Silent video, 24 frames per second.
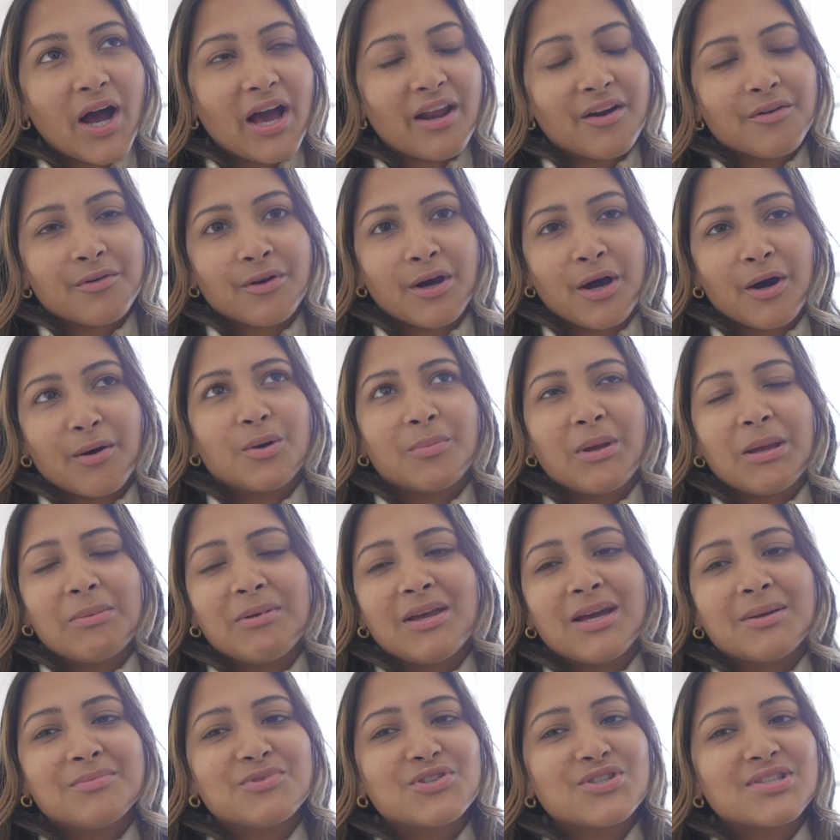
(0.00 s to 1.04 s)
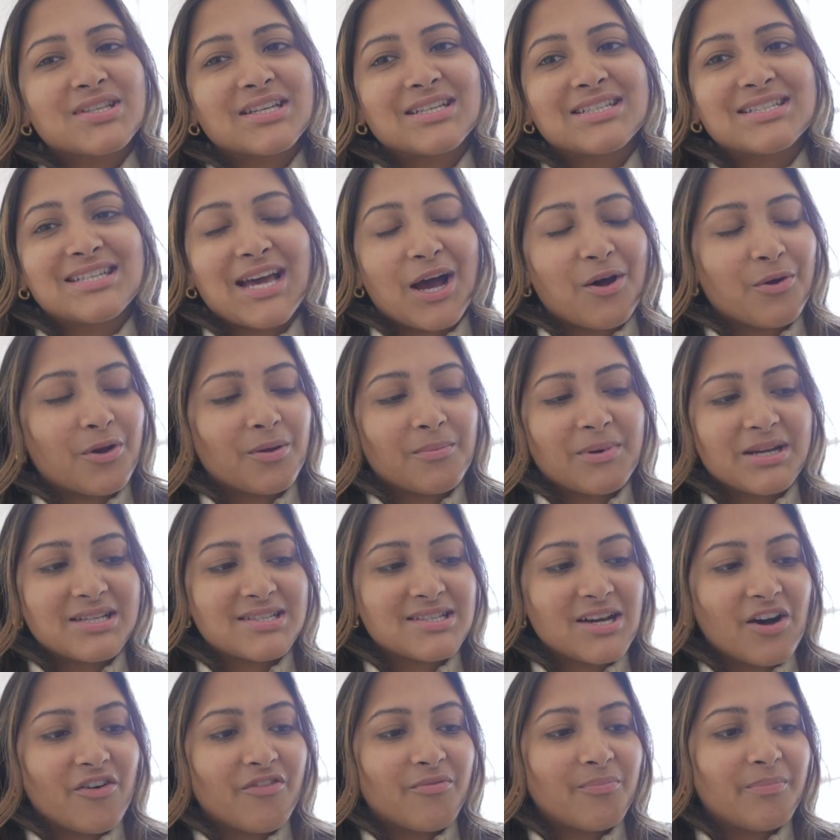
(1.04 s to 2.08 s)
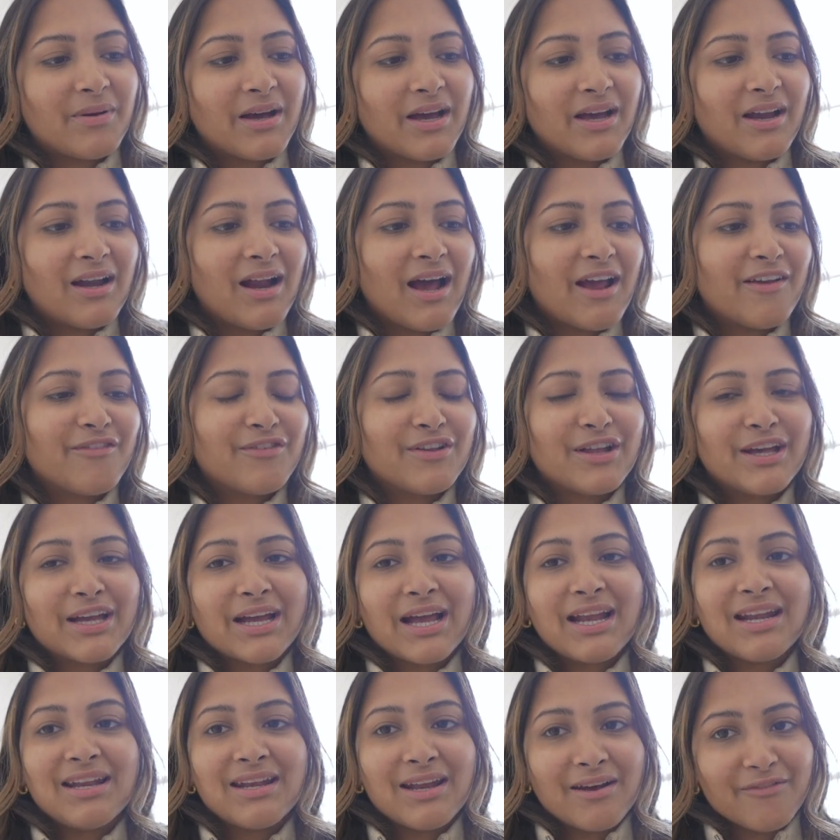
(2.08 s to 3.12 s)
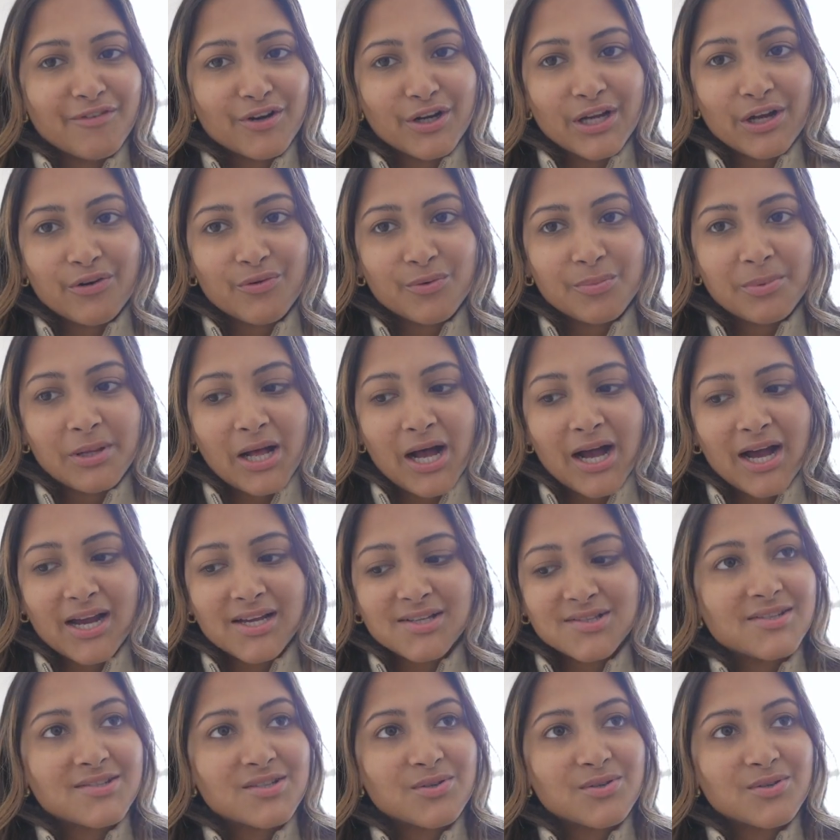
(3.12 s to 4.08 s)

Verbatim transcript: I don't know. Or maybe I'm just like doubting myself, but I feel like I never get replies.